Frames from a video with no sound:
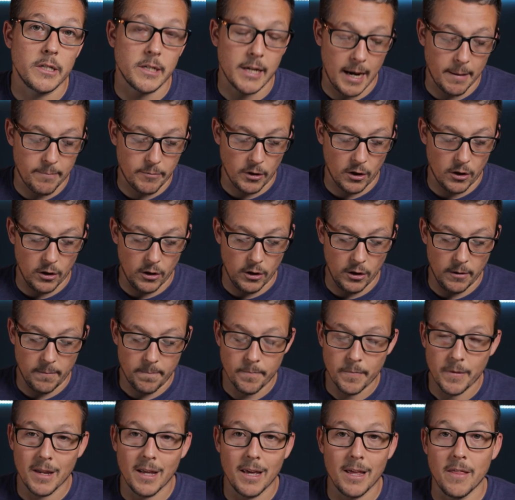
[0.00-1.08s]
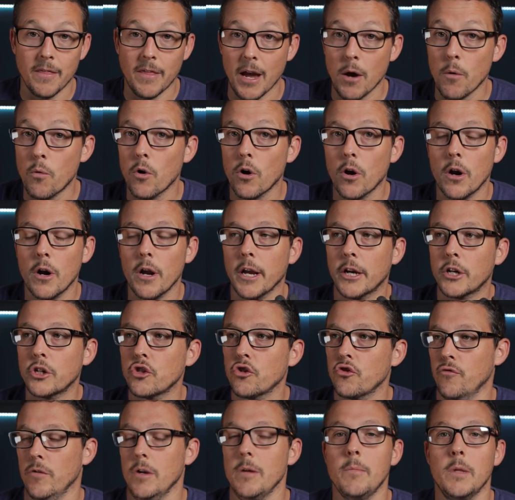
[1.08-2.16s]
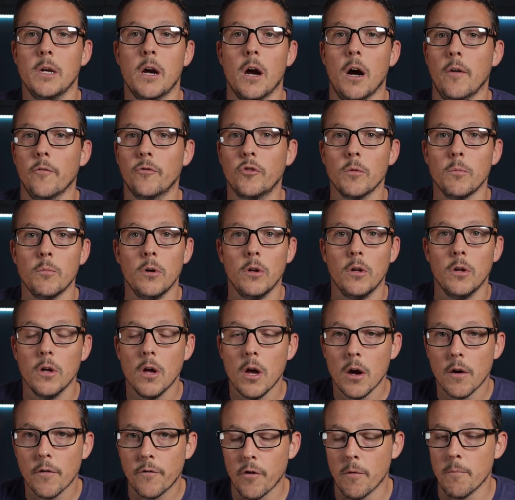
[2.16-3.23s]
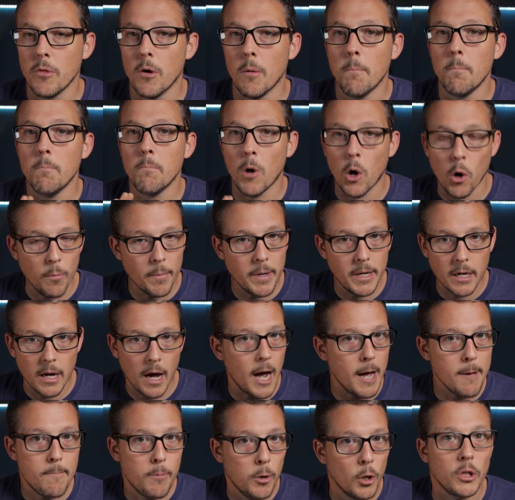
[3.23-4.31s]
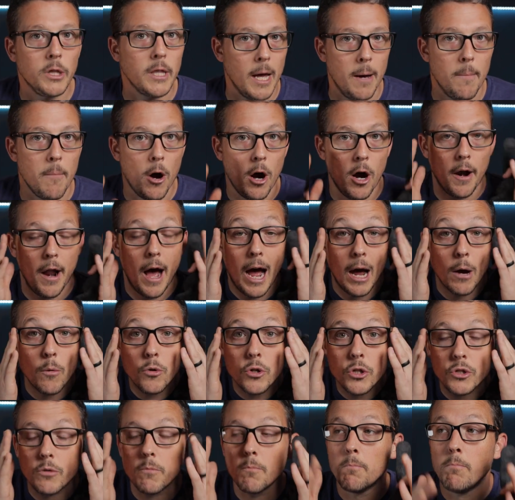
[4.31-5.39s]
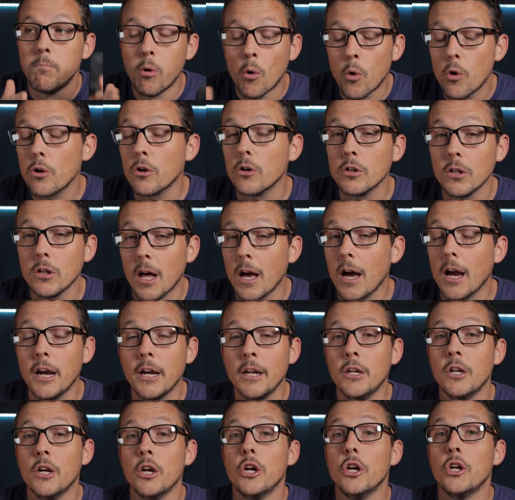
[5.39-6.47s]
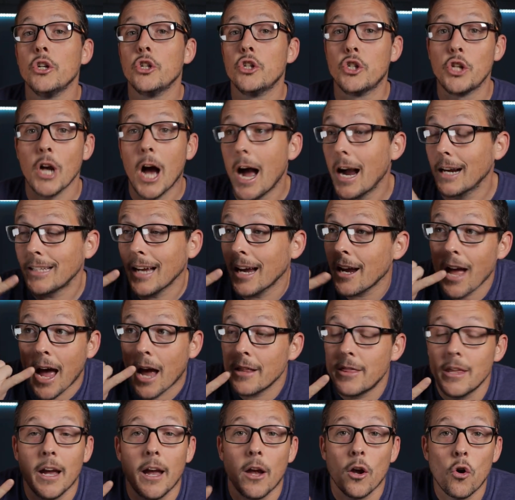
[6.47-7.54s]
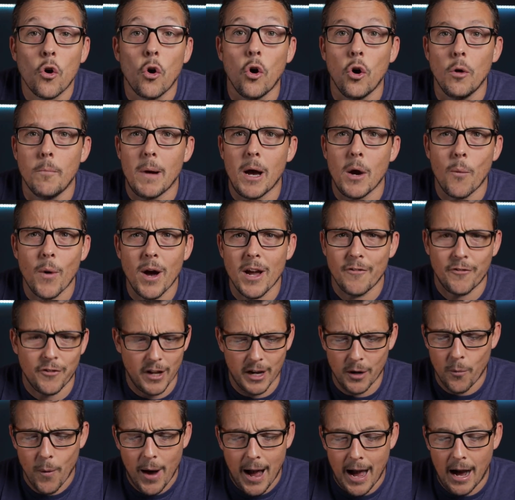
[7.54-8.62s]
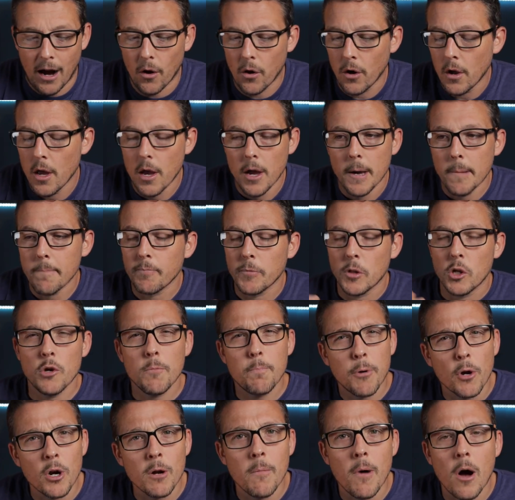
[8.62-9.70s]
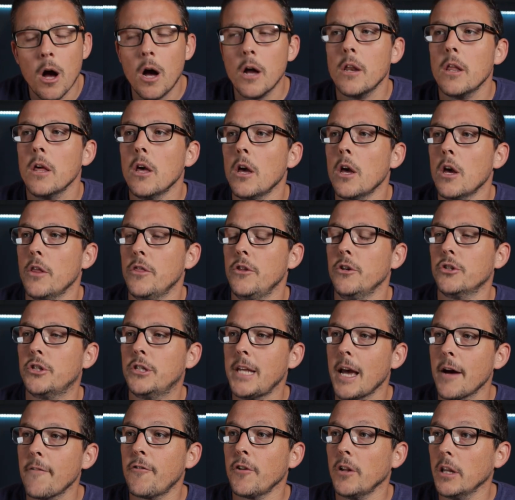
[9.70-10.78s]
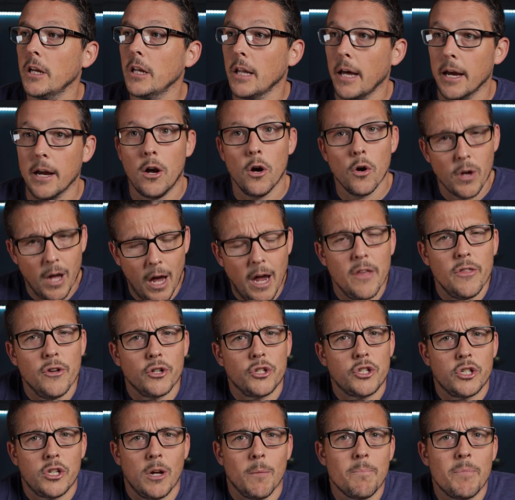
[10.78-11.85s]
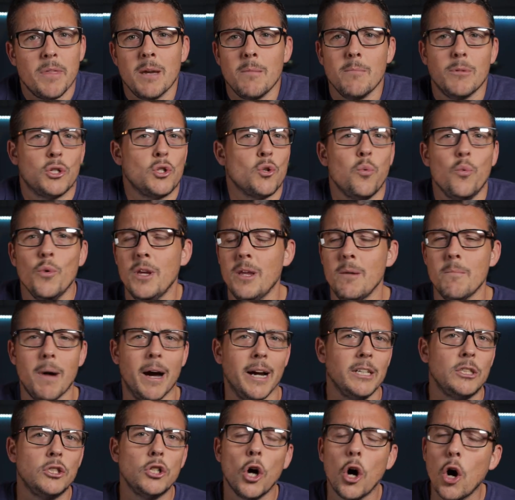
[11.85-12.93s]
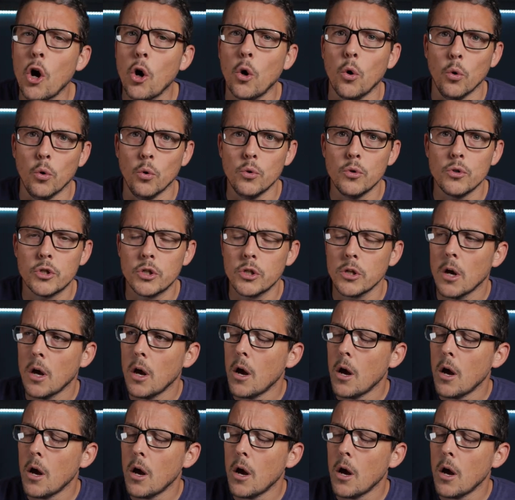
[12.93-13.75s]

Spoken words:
skeptical, they were extremely comfortable from the moment I put them on. I was borderline shocked. I think I called my wife like, wow, you put them on. There's definitely like, okay, there's something between my toes,